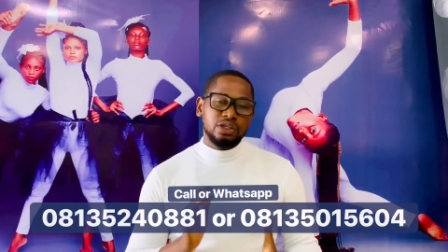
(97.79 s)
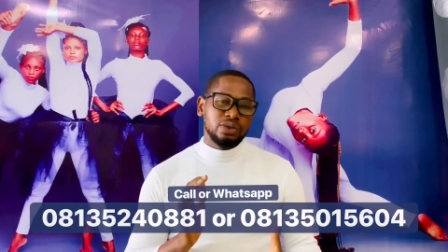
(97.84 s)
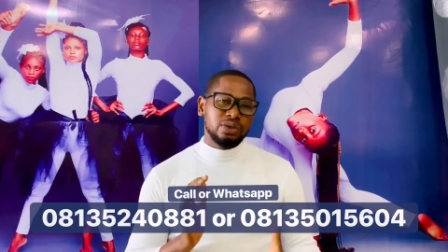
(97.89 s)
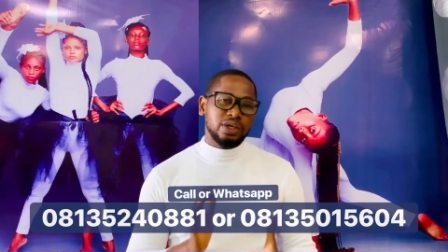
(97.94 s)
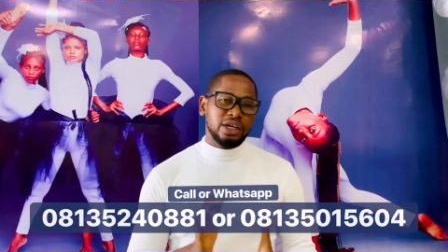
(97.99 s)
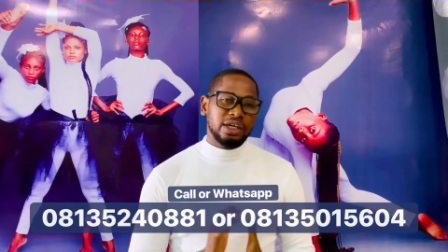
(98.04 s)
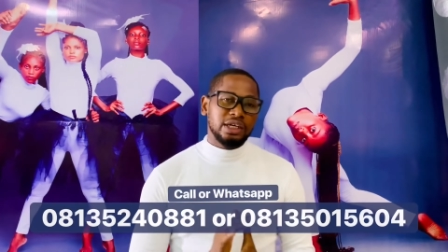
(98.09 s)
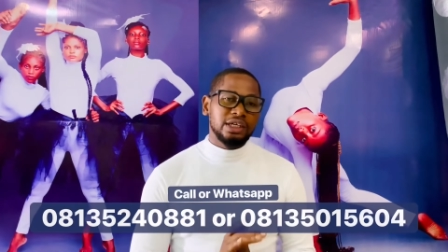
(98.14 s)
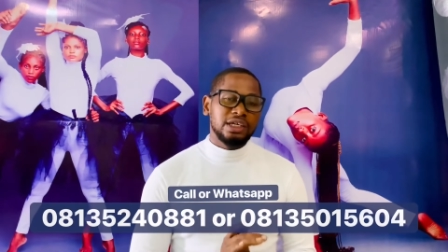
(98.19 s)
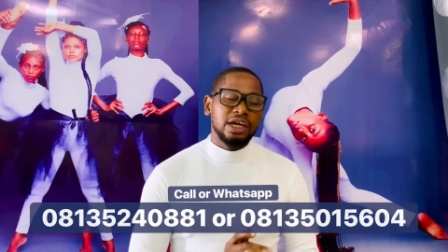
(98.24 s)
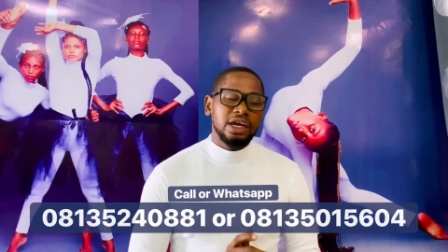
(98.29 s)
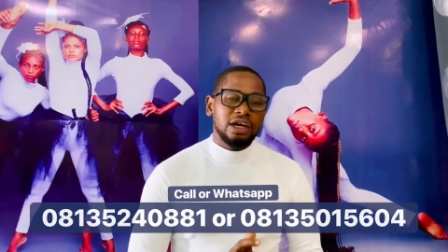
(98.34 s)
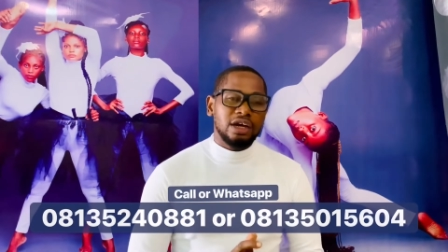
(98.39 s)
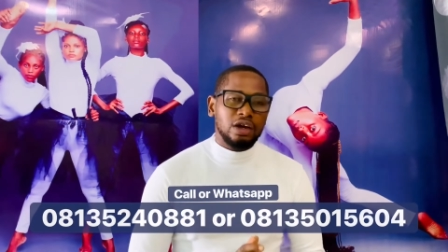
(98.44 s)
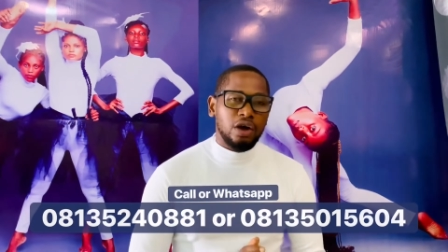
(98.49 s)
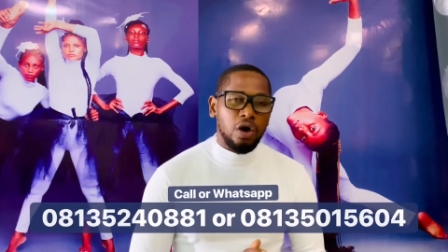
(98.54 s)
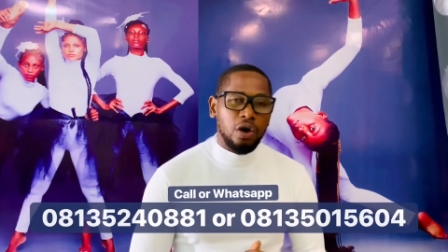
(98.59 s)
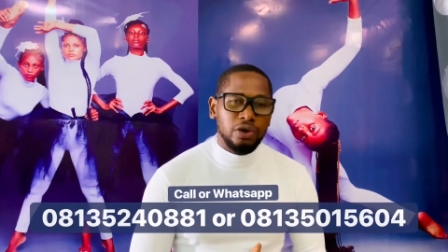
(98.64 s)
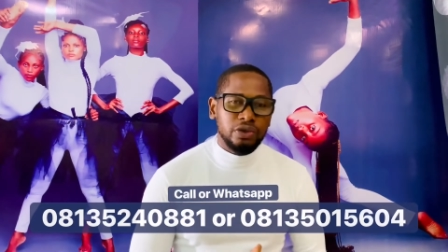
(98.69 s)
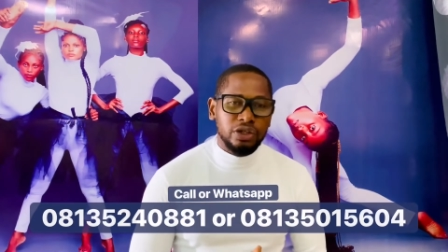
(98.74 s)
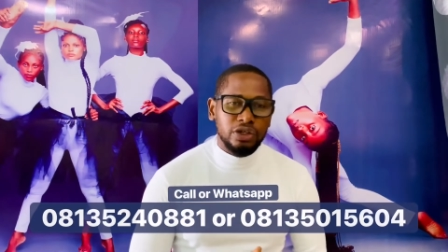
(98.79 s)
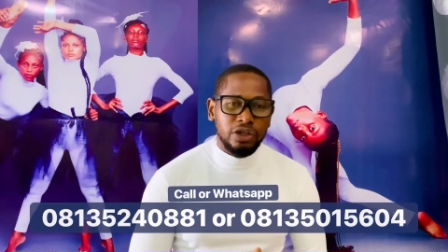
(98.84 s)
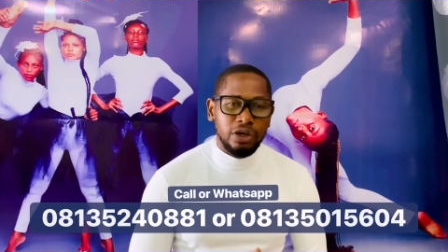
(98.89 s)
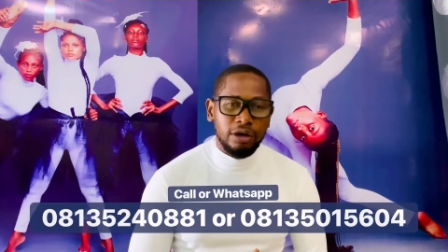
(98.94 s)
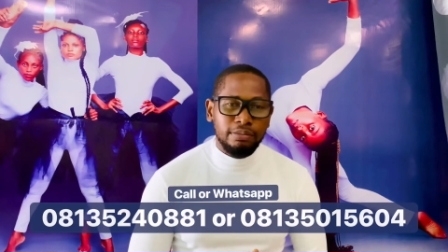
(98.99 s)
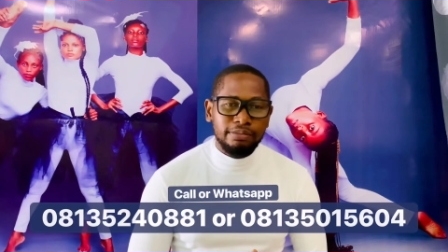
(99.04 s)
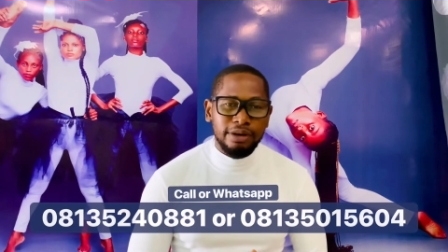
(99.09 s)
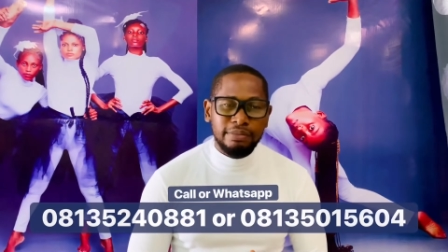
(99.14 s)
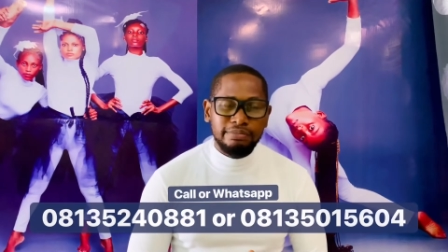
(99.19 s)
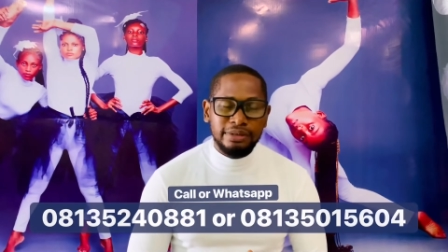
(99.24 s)
you can call the
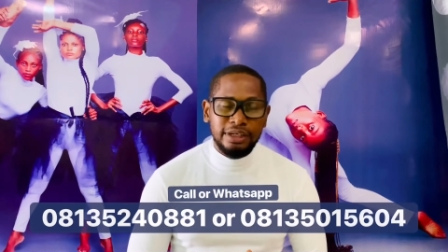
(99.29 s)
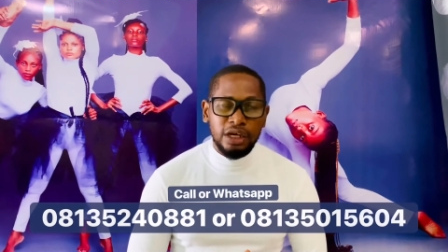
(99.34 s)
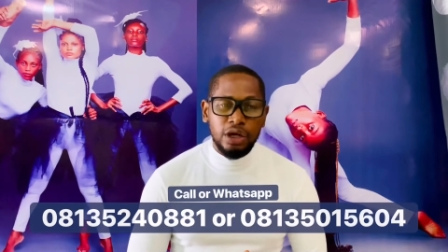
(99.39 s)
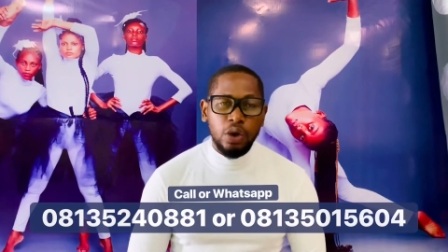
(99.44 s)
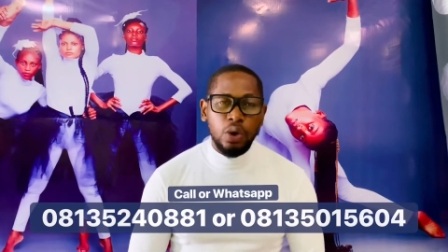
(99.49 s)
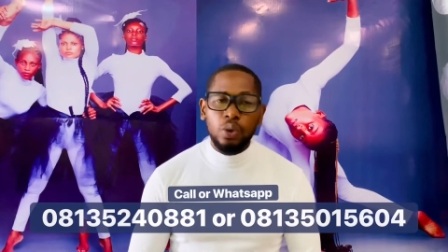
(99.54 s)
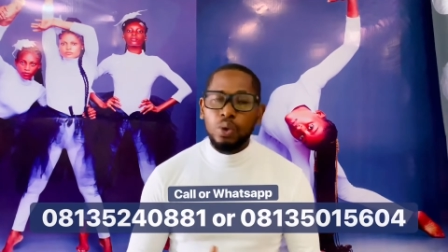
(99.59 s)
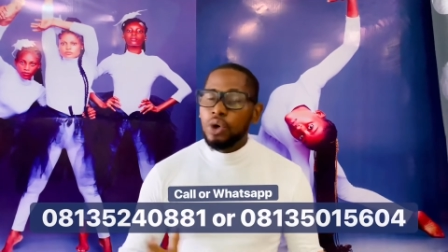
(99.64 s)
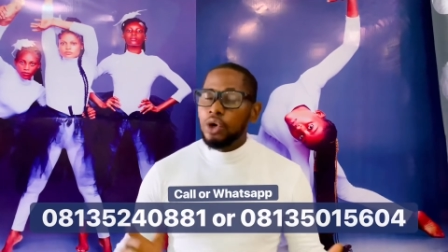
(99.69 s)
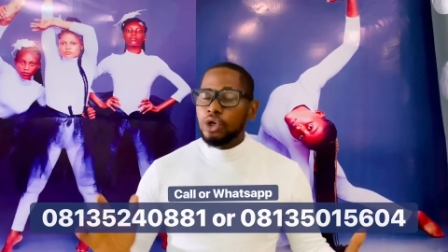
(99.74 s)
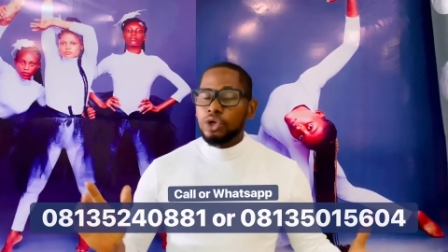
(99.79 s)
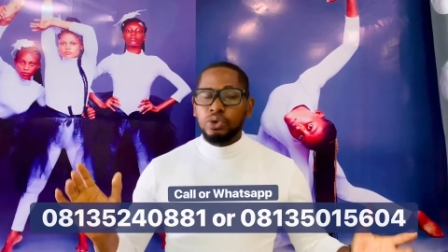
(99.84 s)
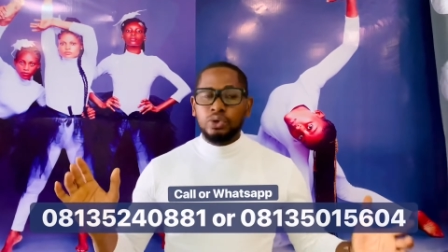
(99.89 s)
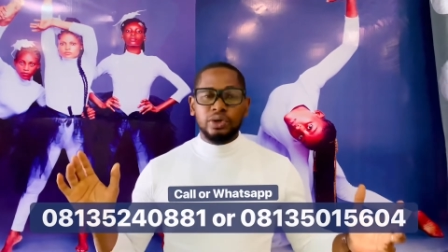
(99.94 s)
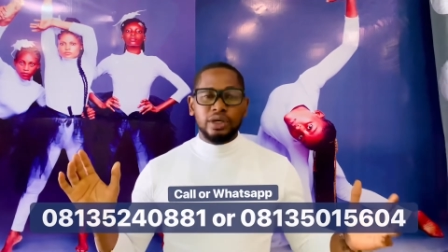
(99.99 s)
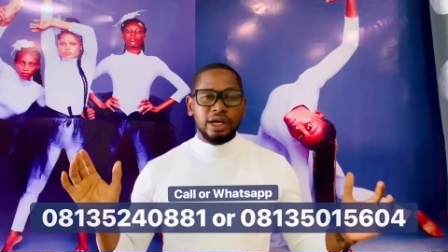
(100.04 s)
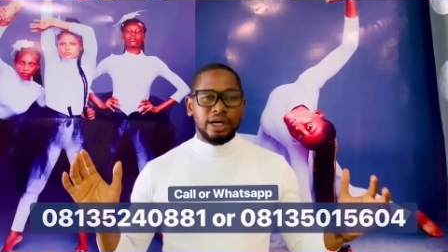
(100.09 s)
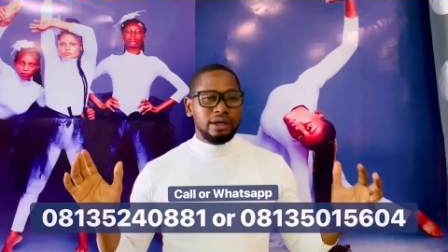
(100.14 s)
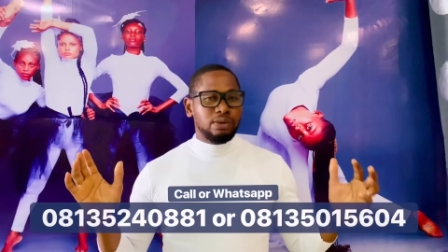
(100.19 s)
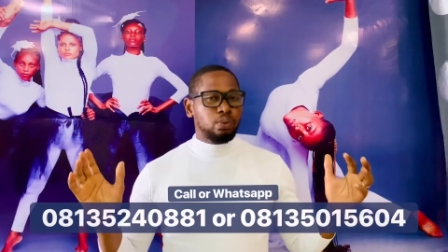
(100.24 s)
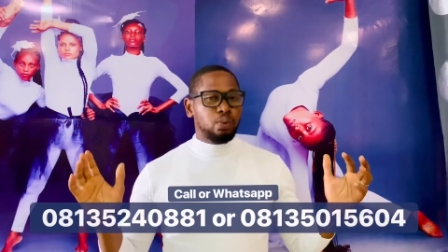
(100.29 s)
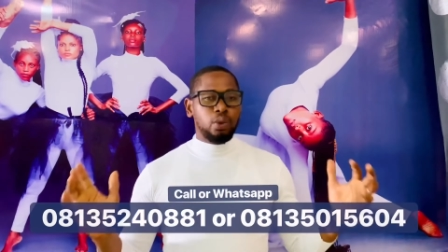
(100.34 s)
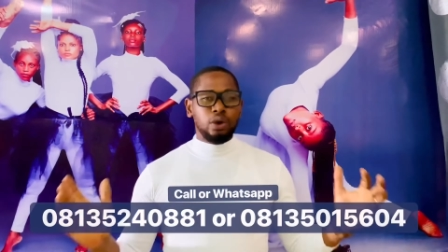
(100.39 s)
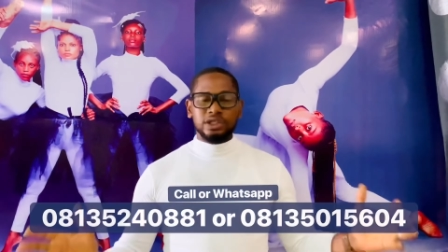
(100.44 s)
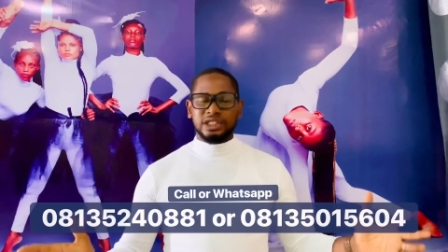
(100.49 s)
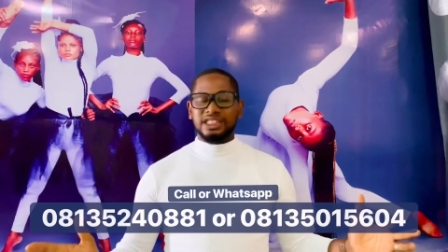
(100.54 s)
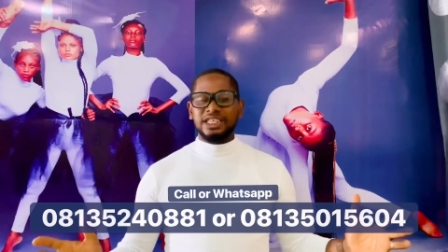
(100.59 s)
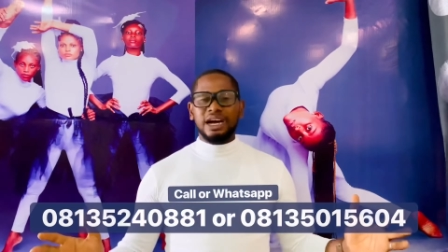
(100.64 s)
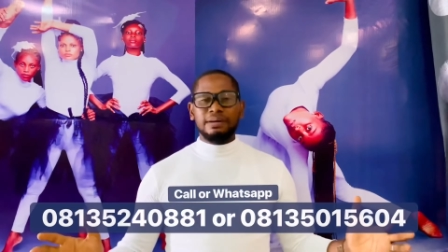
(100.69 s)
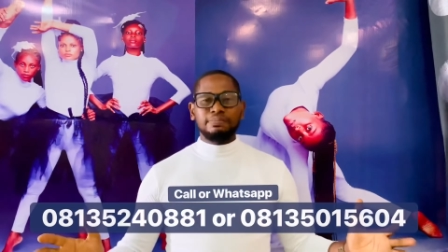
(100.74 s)
number below, you can
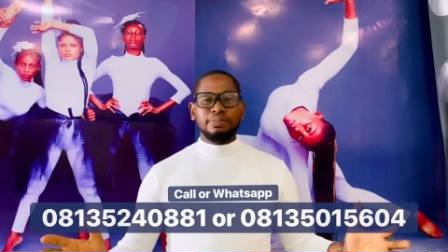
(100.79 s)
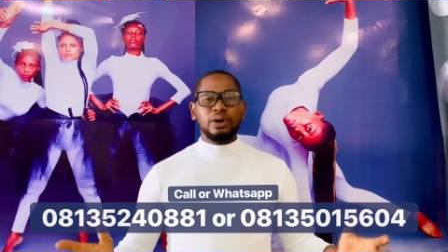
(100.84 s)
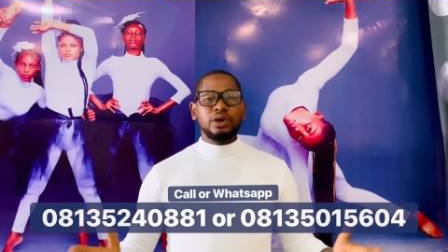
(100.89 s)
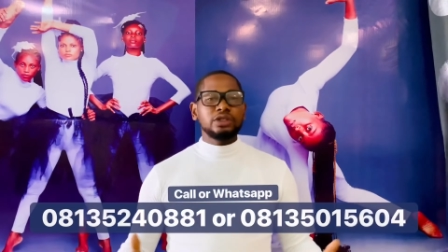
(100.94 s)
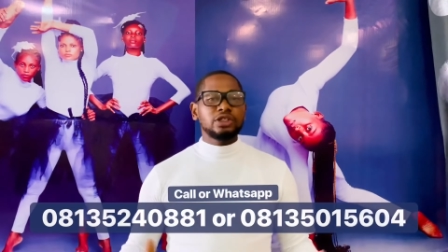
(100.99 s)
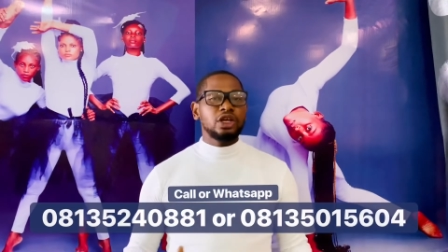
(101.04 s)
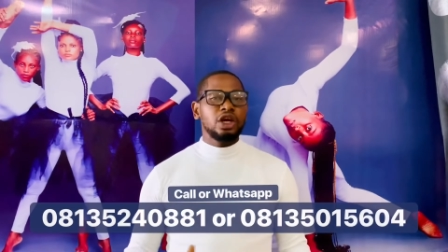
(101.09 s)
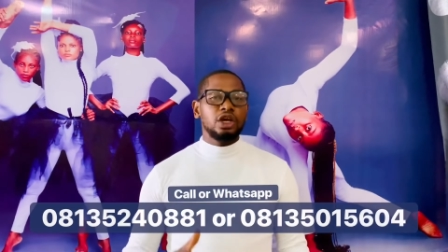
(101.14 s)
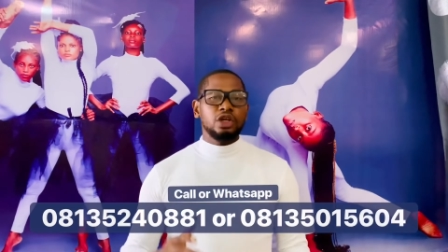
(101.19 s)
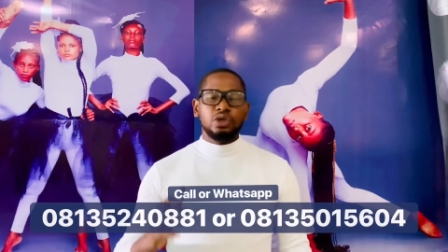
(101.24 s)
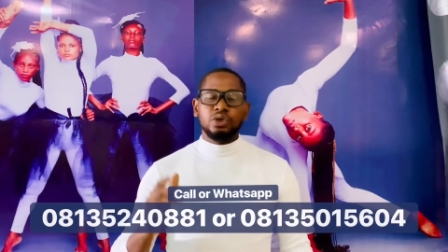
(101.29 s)
WhatsApp us,